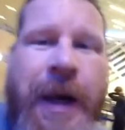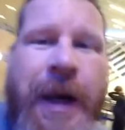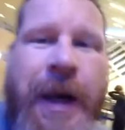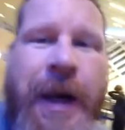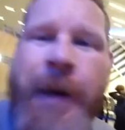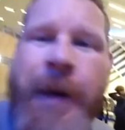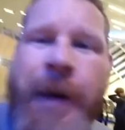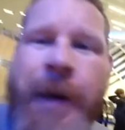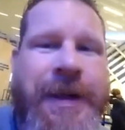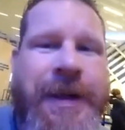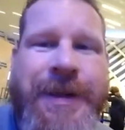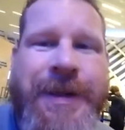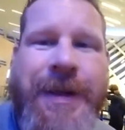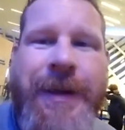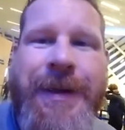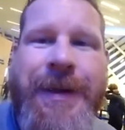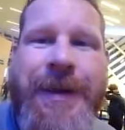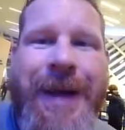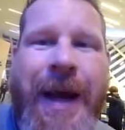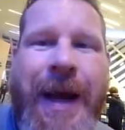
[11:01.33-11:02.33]
and I bet you
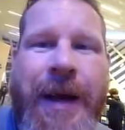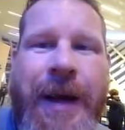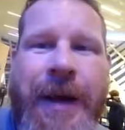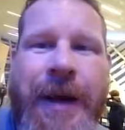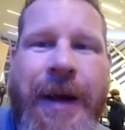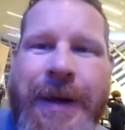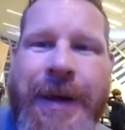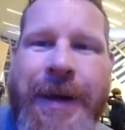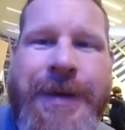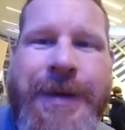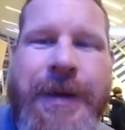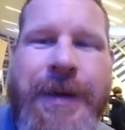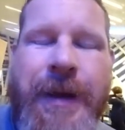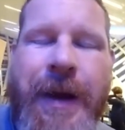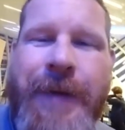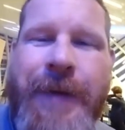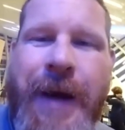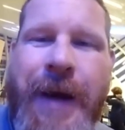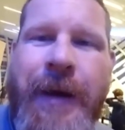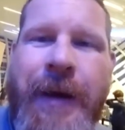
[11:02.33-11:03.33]
still today you kind of still
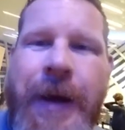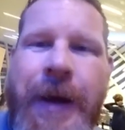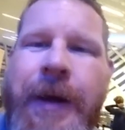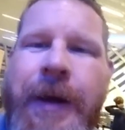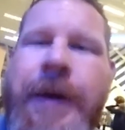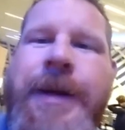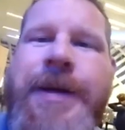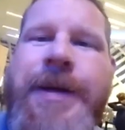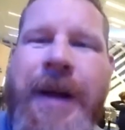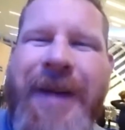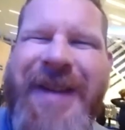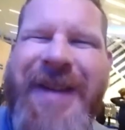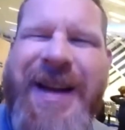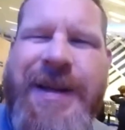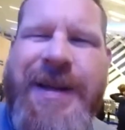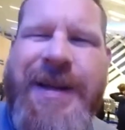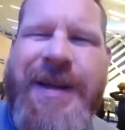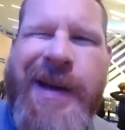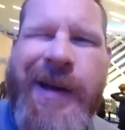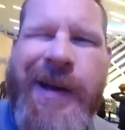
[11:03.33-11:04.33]
have that you still have
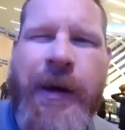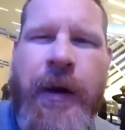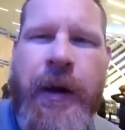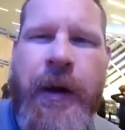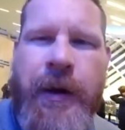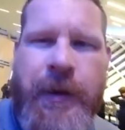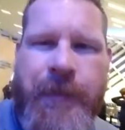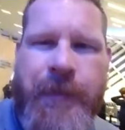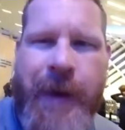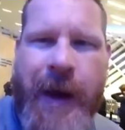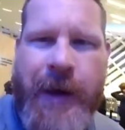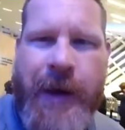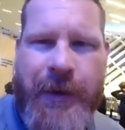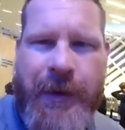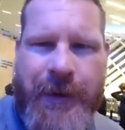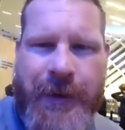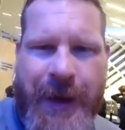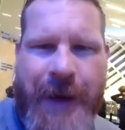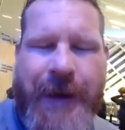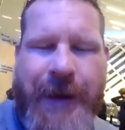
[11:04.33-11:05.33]
that tingle in the back of
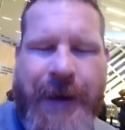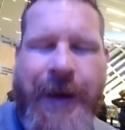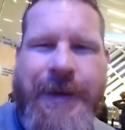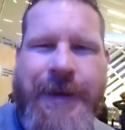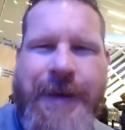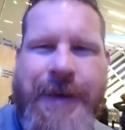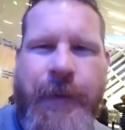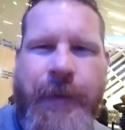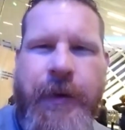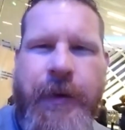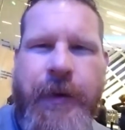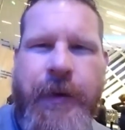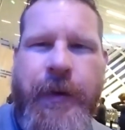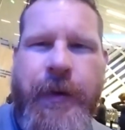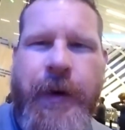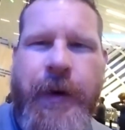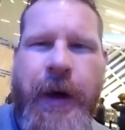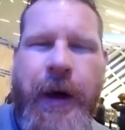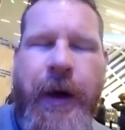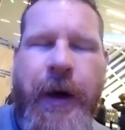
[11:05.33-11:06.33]
your neck anytime
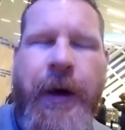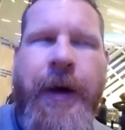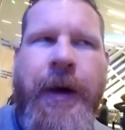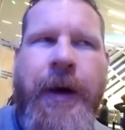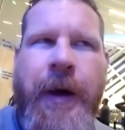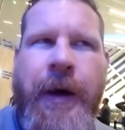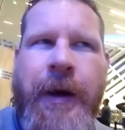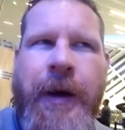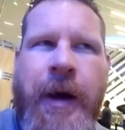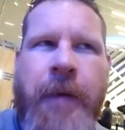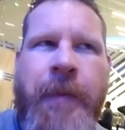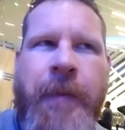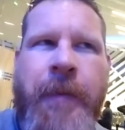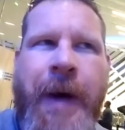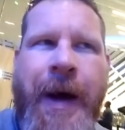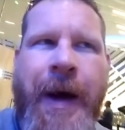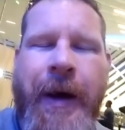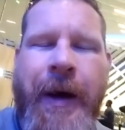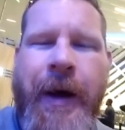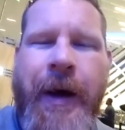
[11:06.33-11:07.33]
you uh, come
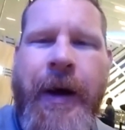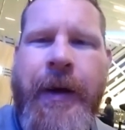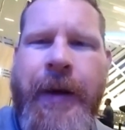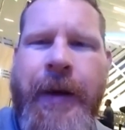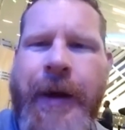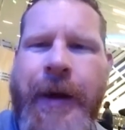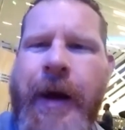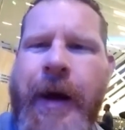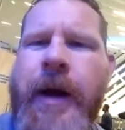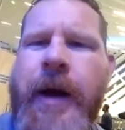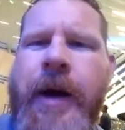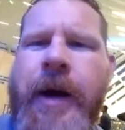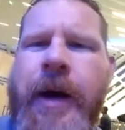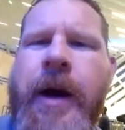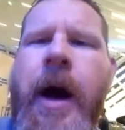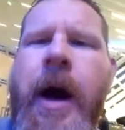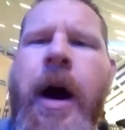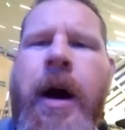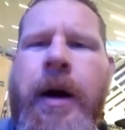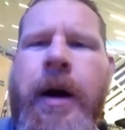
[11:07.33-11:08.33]
by a, like a, a,
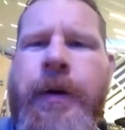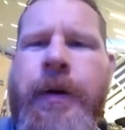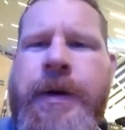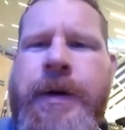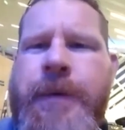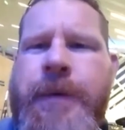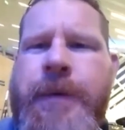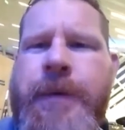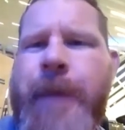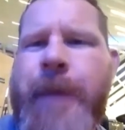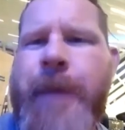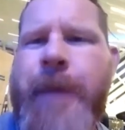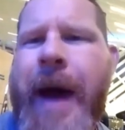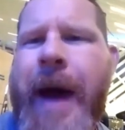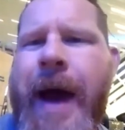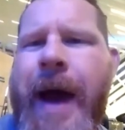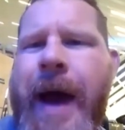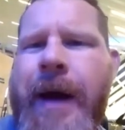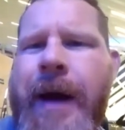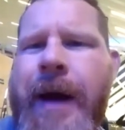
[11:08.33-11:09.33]
car whose back
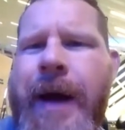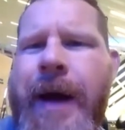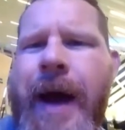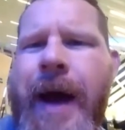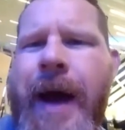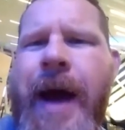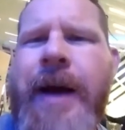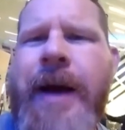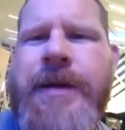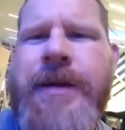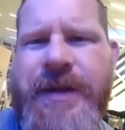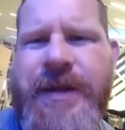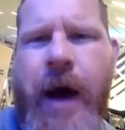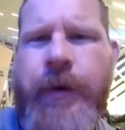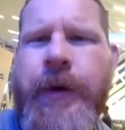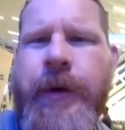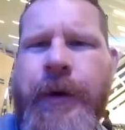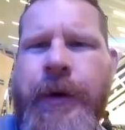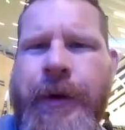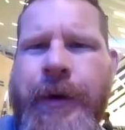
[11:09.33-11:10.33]
axle
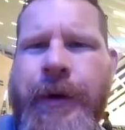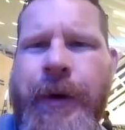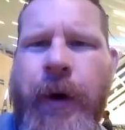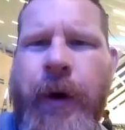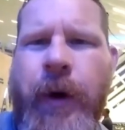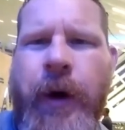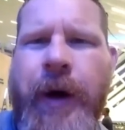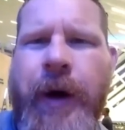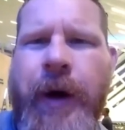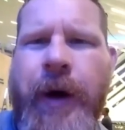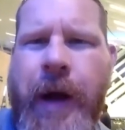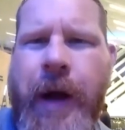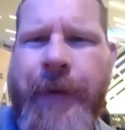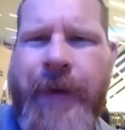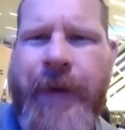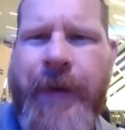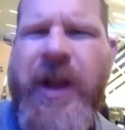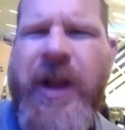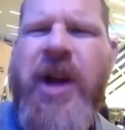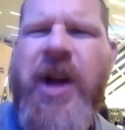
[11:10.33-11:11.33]
is down or
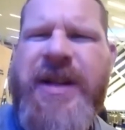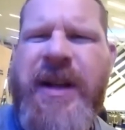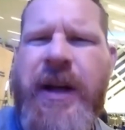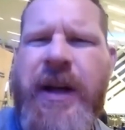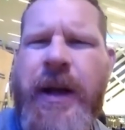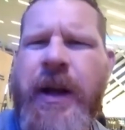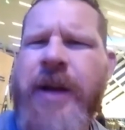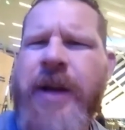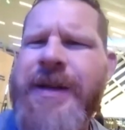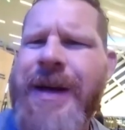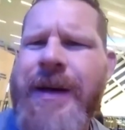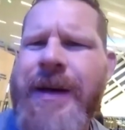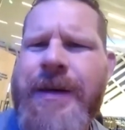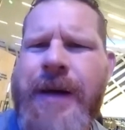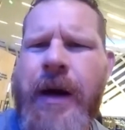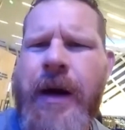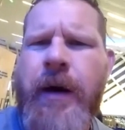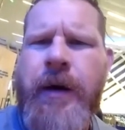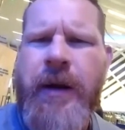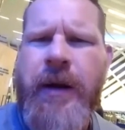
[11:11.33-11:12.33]
uh, it looks it looks like
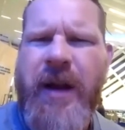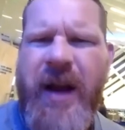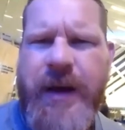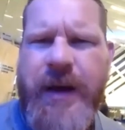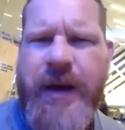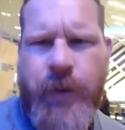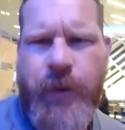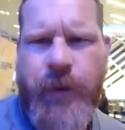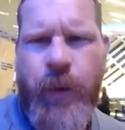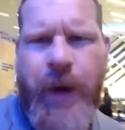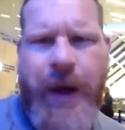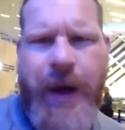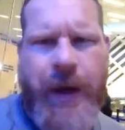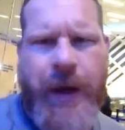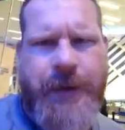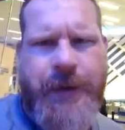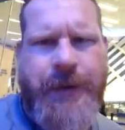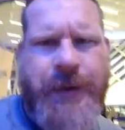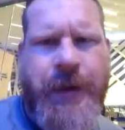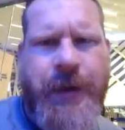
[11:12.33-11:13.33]
it's carrying a little extra
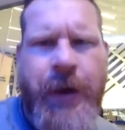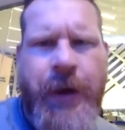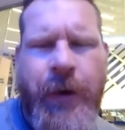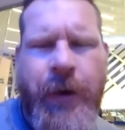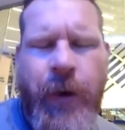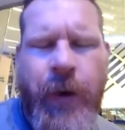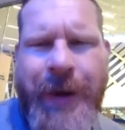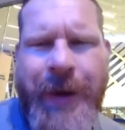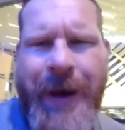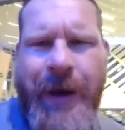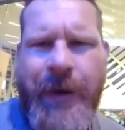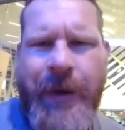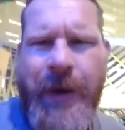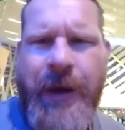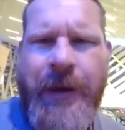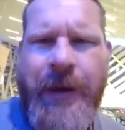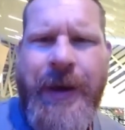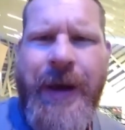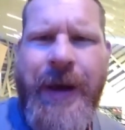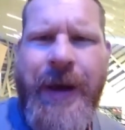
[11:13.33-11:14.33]
weight or that, oh,
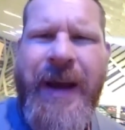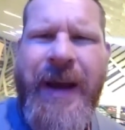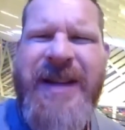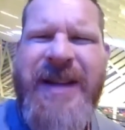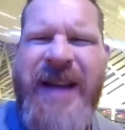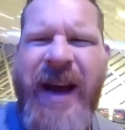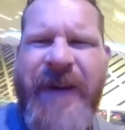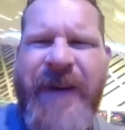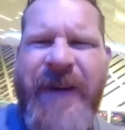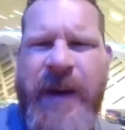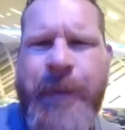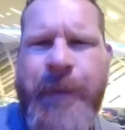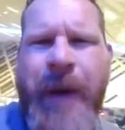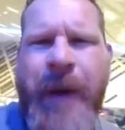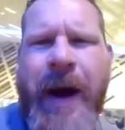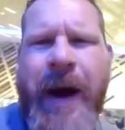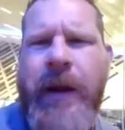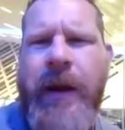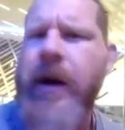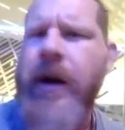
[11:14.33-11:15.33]
that, yeah. that nice hefty
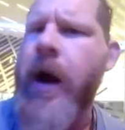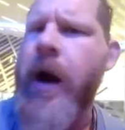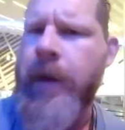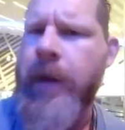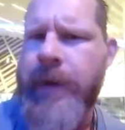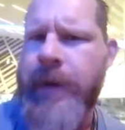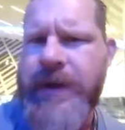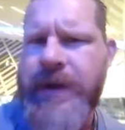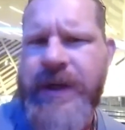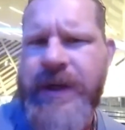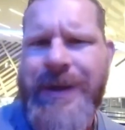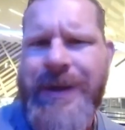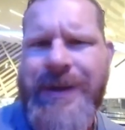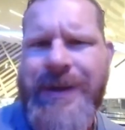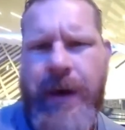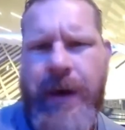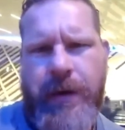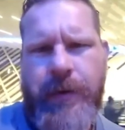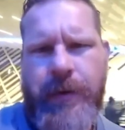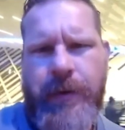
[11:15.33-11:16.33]
pile of garbage on the
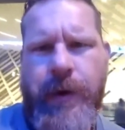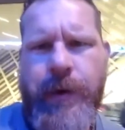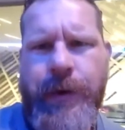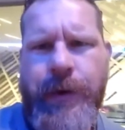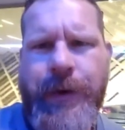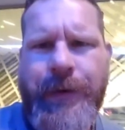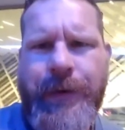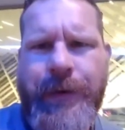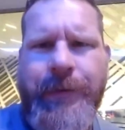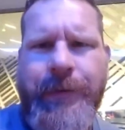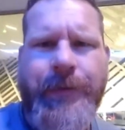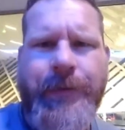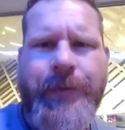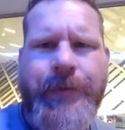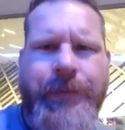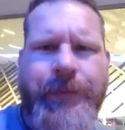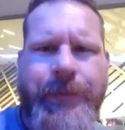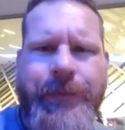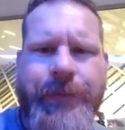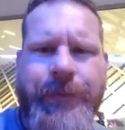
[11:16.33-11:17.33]
side of the road.
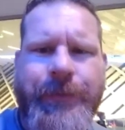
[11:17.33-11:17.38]
Oh